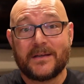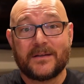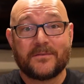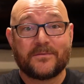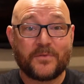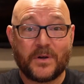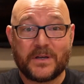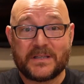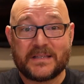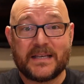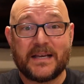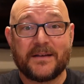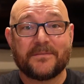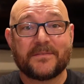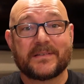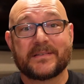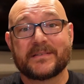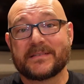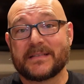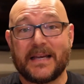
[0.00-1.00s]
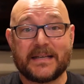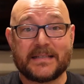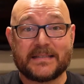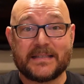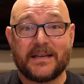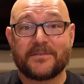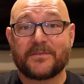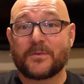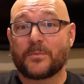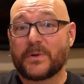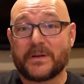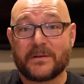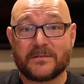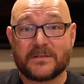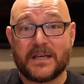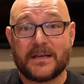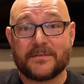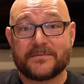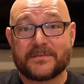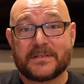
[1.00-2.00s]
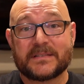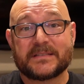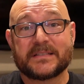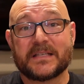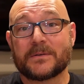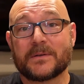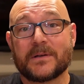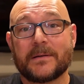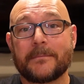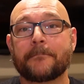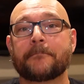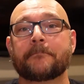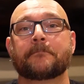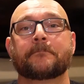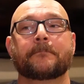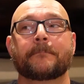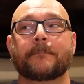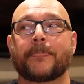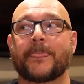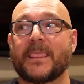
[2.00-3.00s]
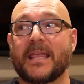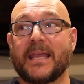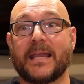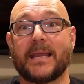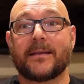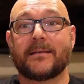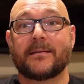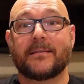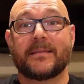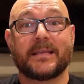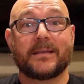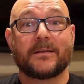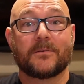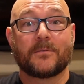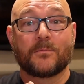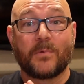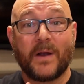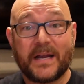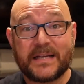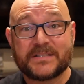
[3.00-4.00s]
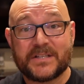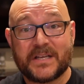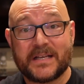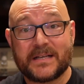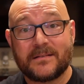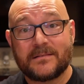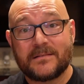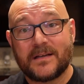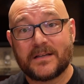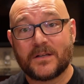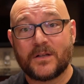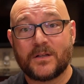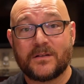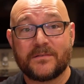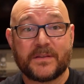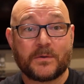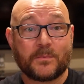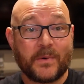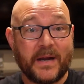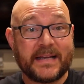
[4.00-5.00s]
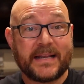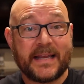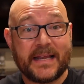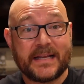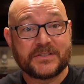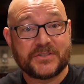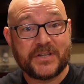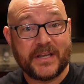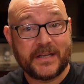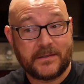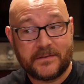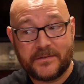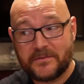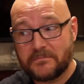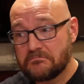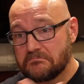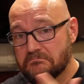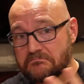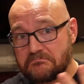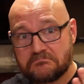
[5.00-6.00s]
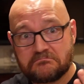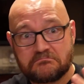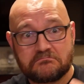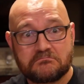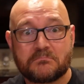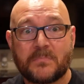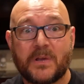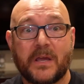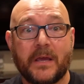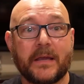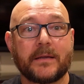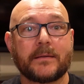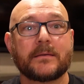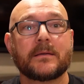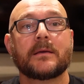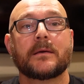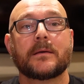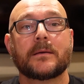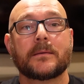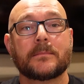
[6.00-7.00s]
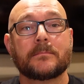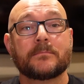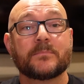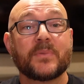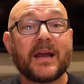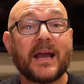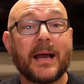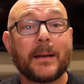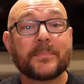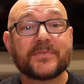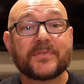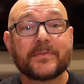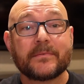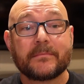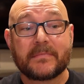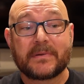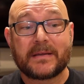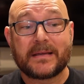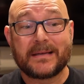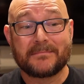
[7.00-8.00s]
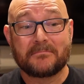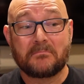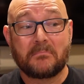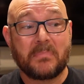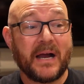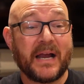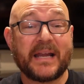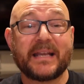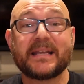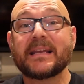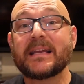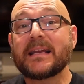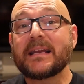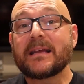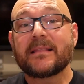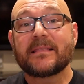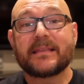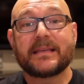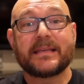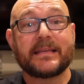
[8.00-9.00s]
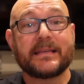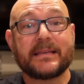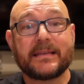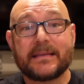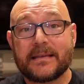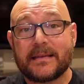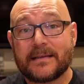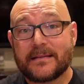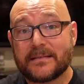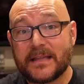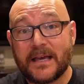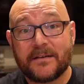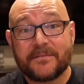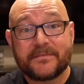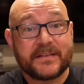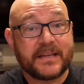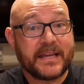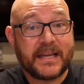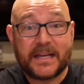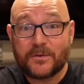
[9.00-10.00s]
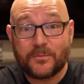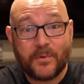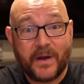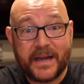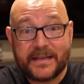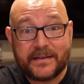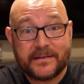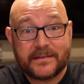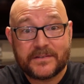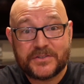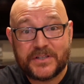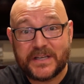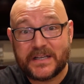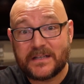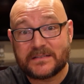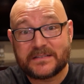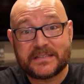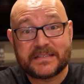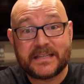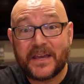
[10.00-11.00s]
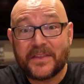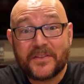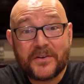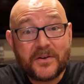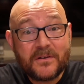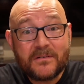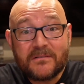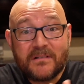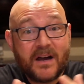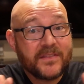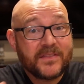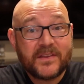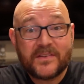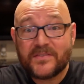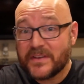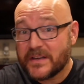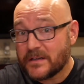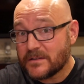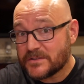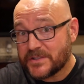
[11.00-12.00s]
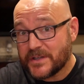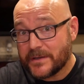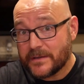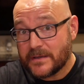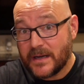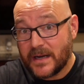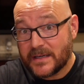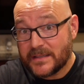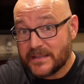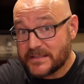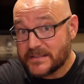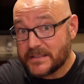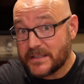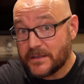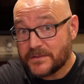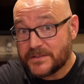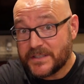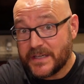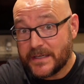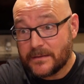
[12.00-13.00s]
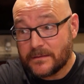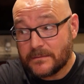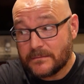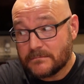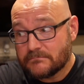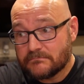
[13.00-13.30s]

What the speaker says: front left, side left, rear left, etc., and the right channel on all of the right-hand channels. Okay, perhaps combining the left and right channel together on the center channel.